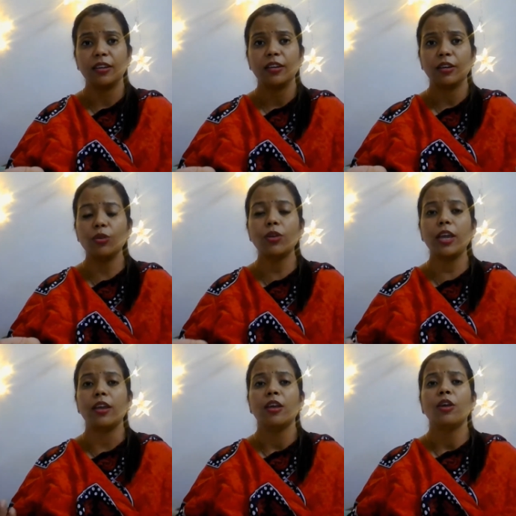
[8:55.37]
Okay,
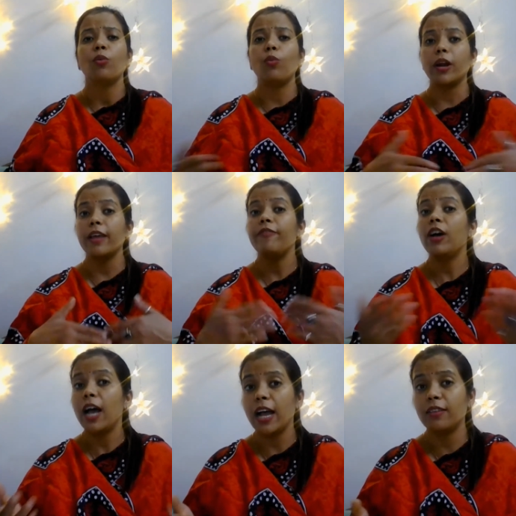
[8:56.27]
whatever
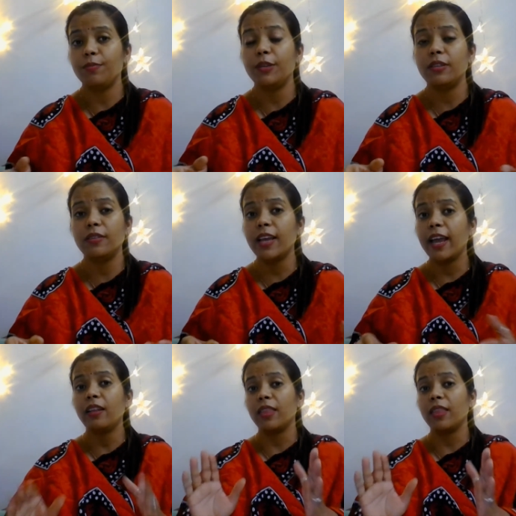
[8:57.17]
has been said,